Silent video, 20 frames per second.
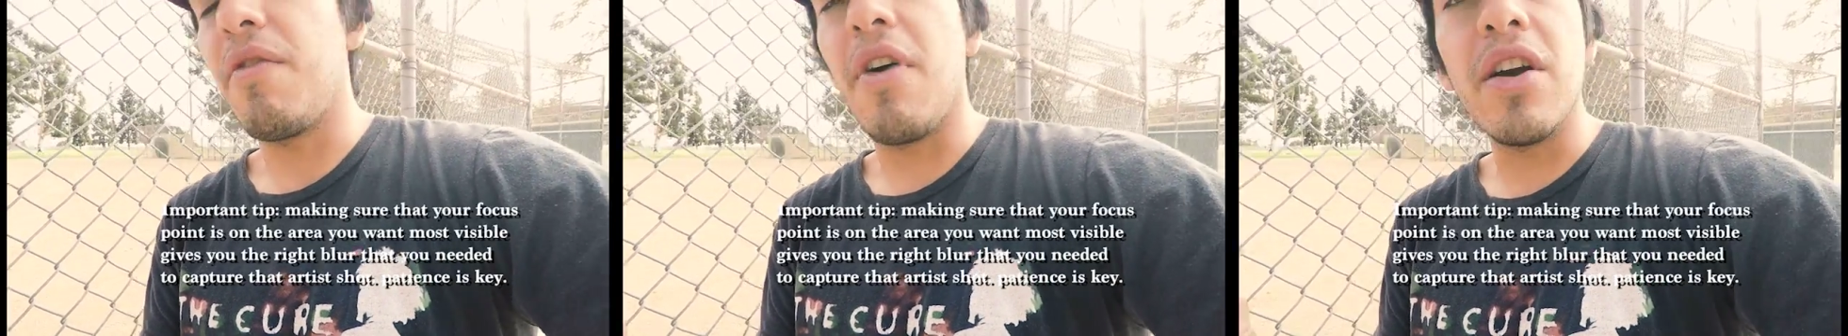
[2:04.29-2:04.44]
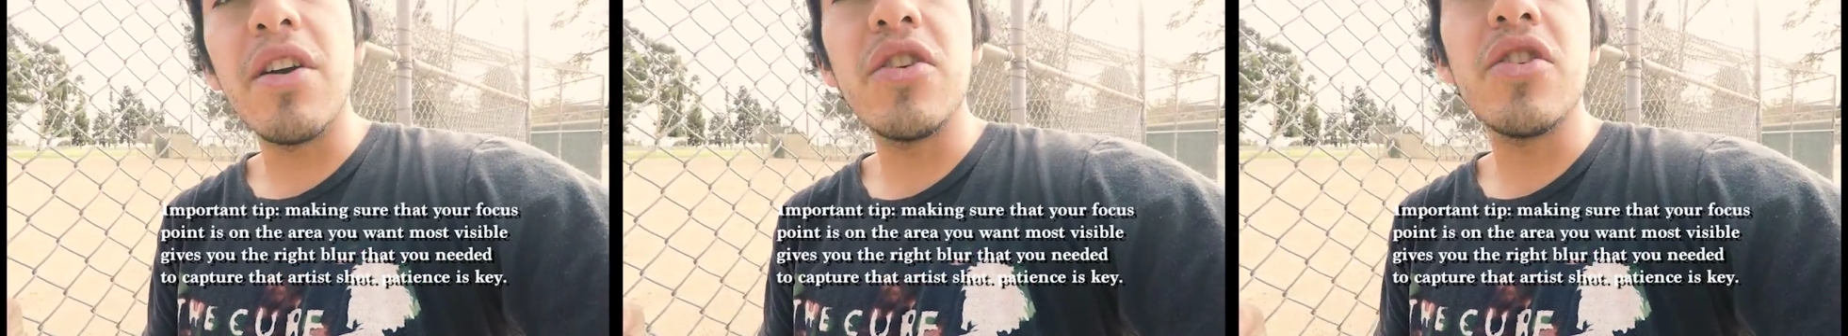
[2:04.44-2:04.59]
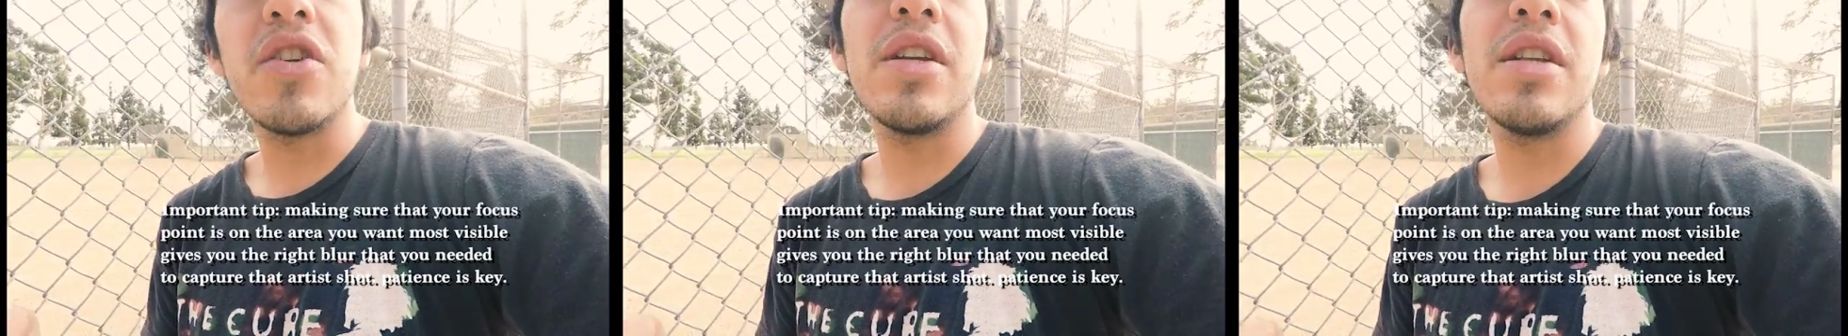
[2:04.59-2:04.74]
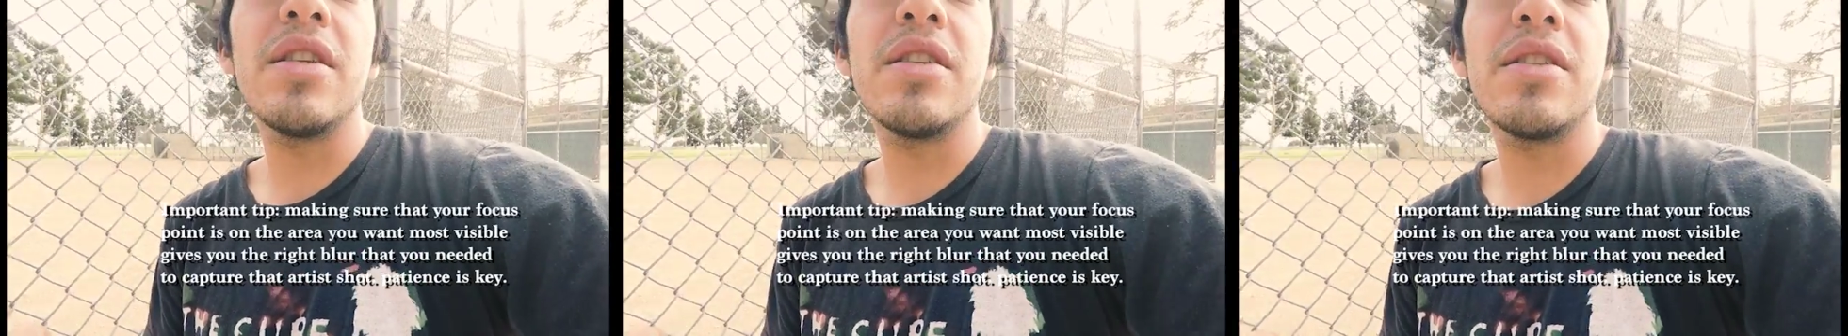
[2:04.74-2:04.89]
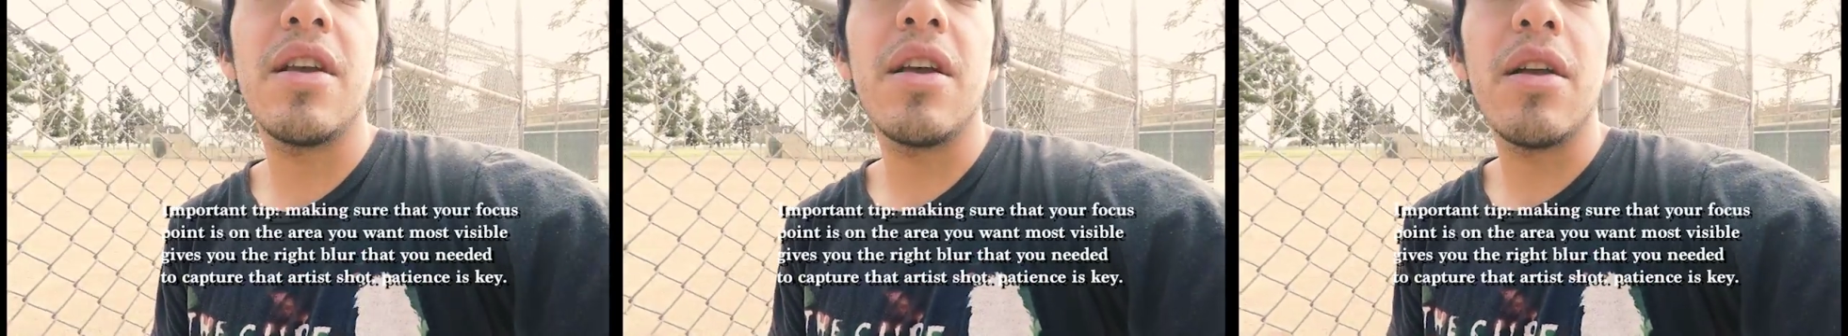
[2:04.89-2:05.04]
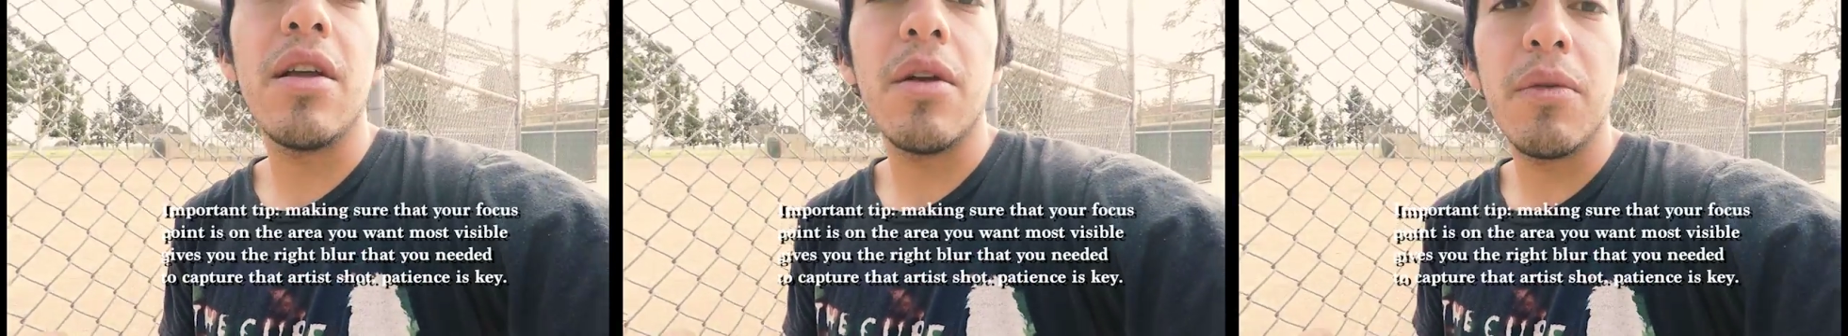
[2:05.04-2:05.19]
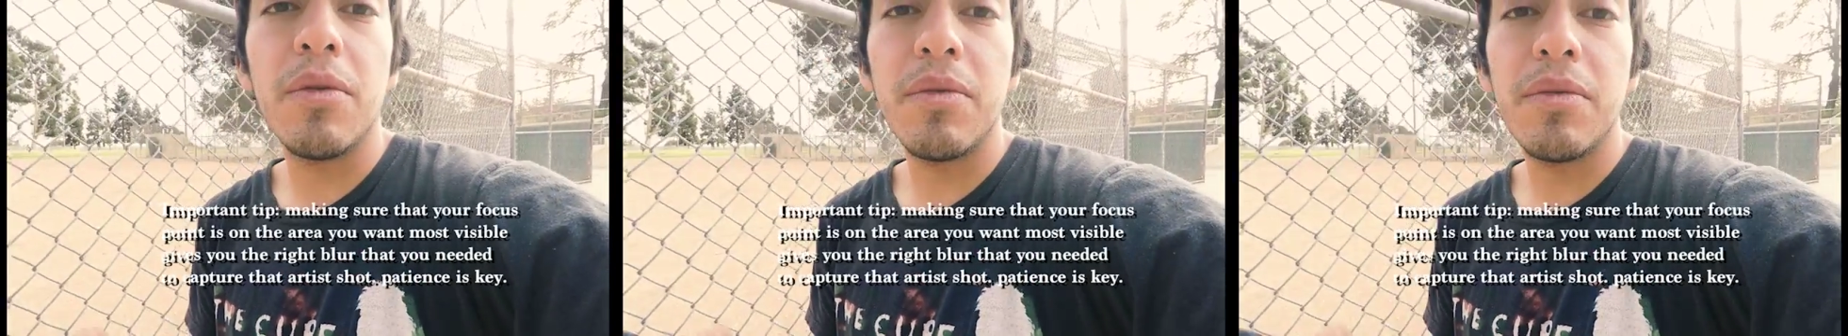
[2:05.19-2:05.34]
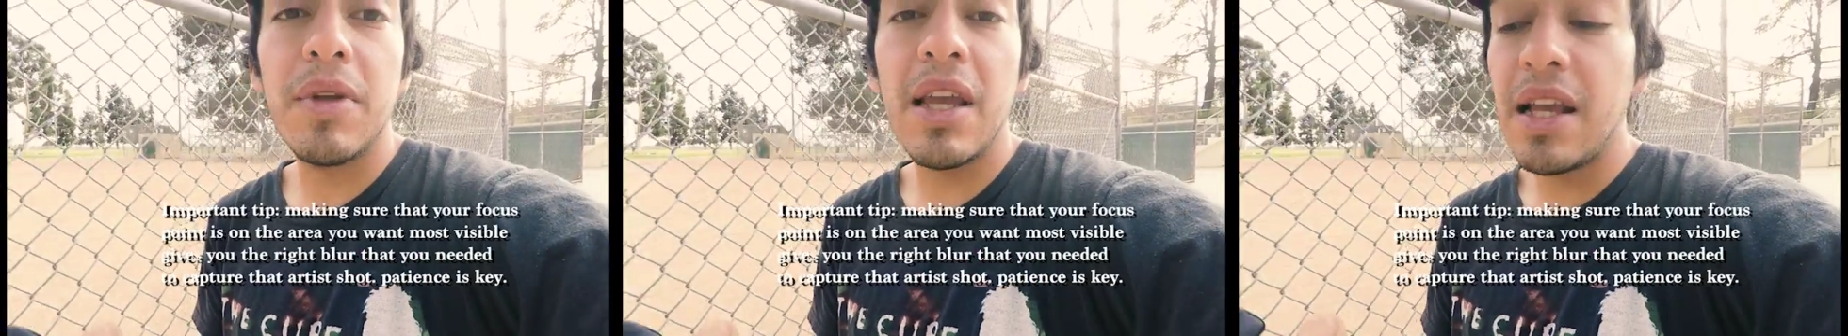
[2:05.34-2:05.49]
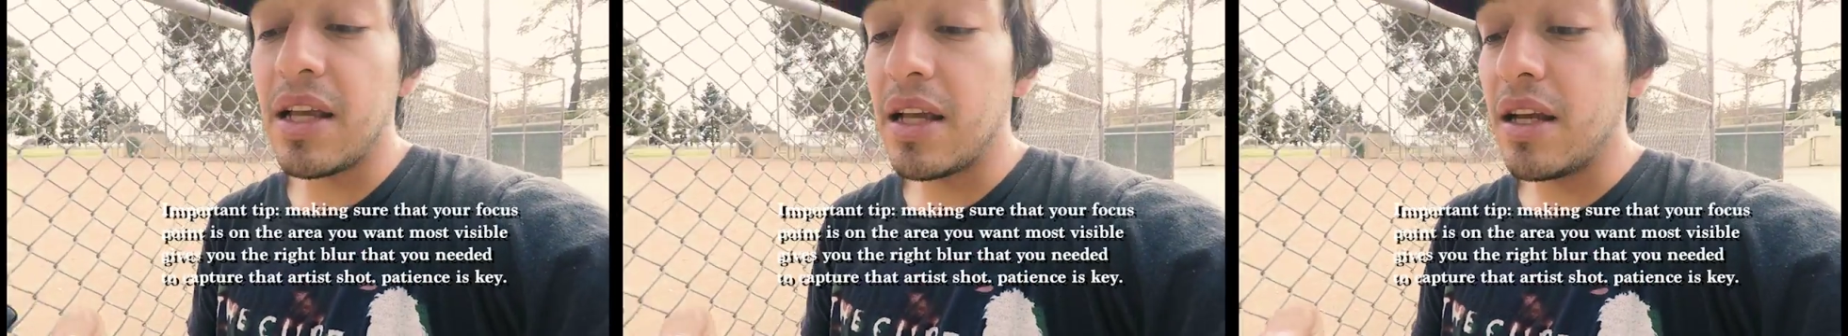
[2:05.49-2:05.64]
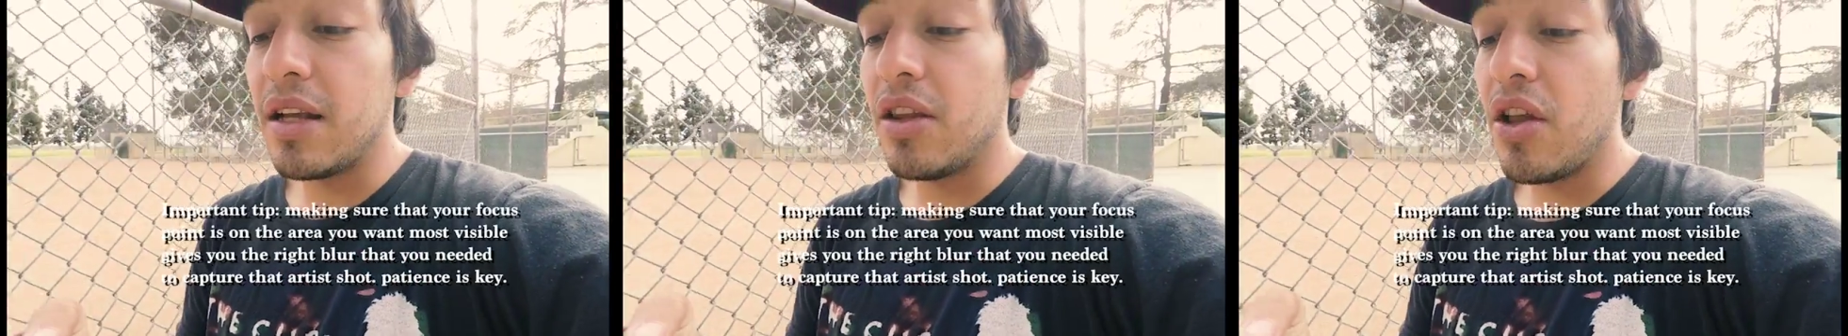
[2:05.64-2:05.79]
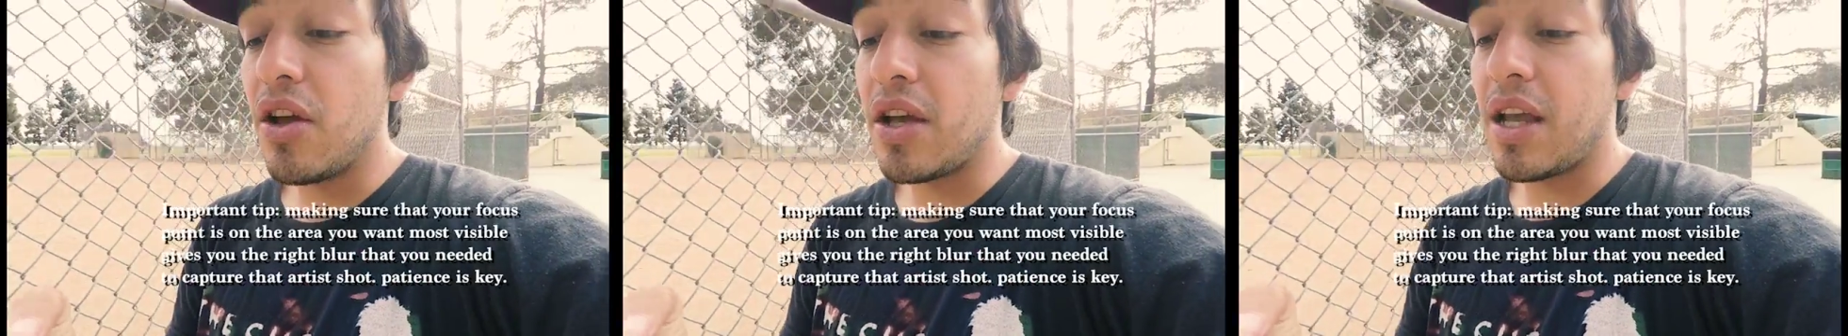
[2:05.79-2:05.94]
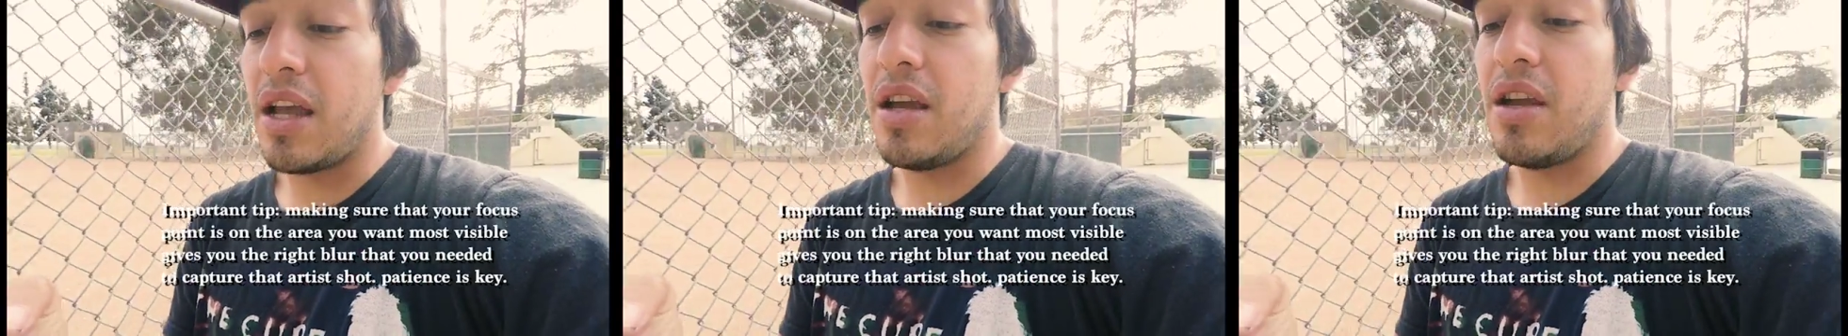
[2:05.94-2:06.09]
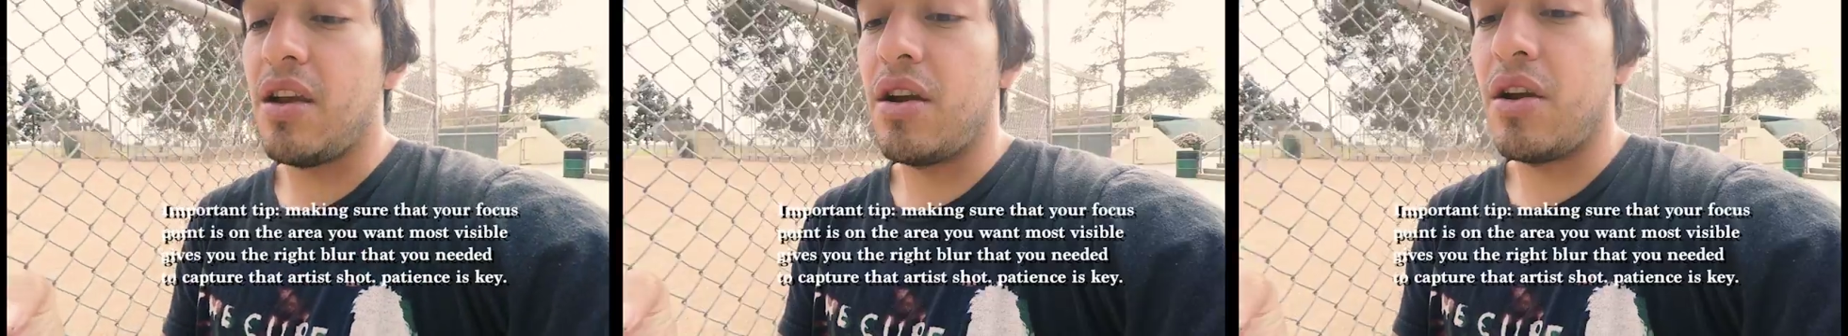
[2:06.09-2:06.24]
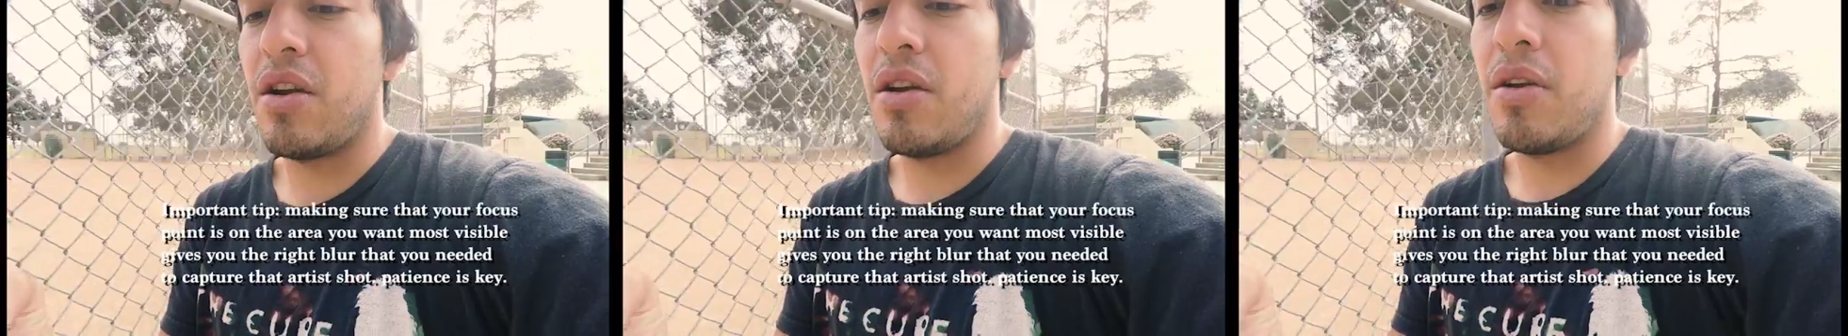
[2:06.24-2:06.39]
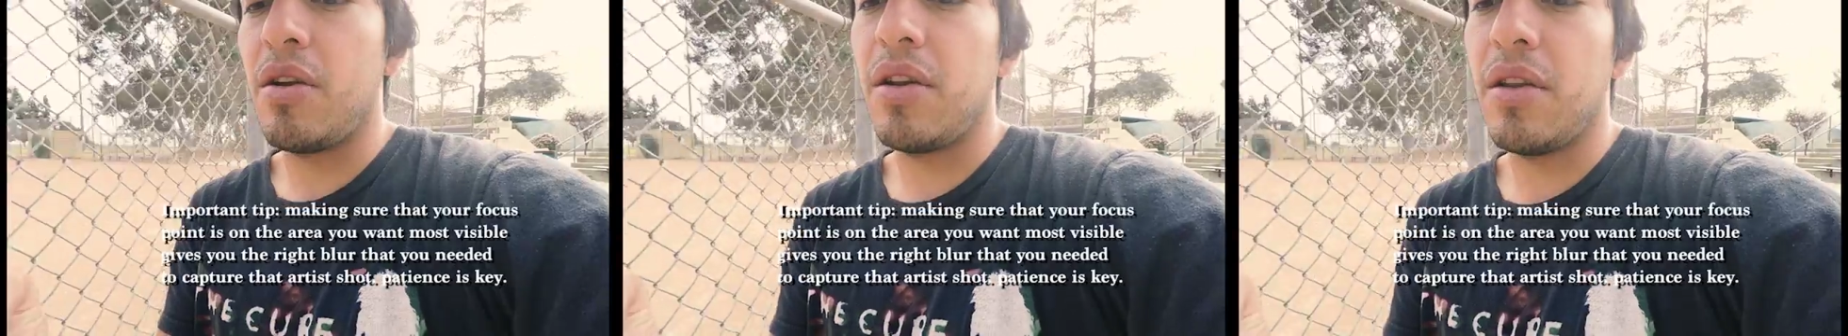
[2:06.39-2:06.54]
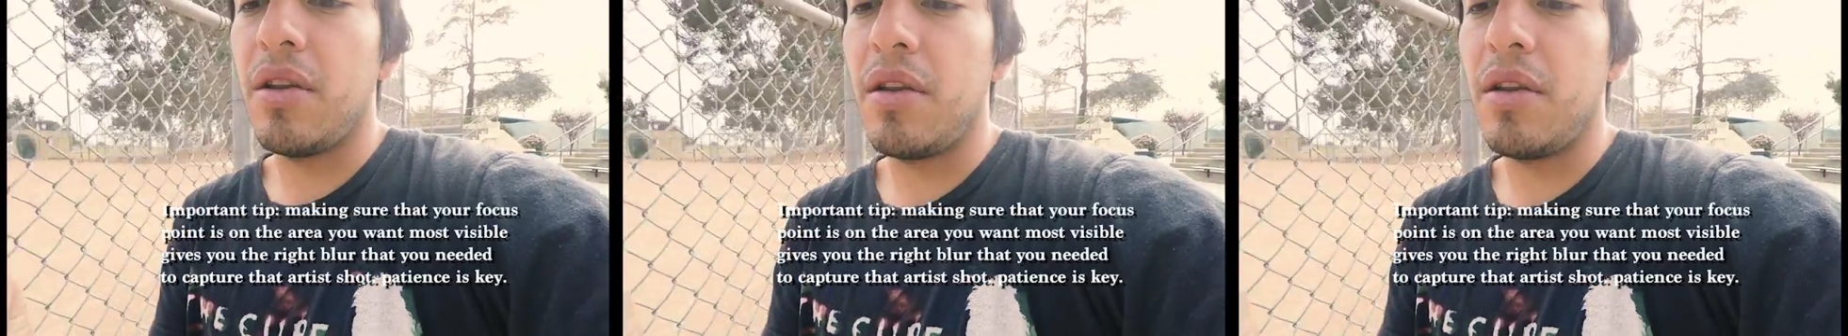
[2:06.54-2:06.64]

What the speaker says: functions, take a look at your